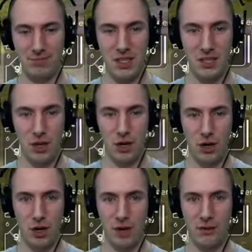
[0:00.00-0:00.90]

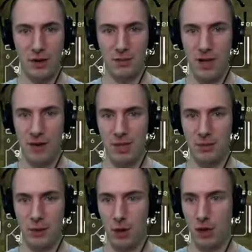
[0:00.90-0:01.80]
So if I was maybe a little
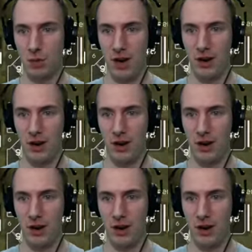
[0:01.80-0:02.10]
bit more aware,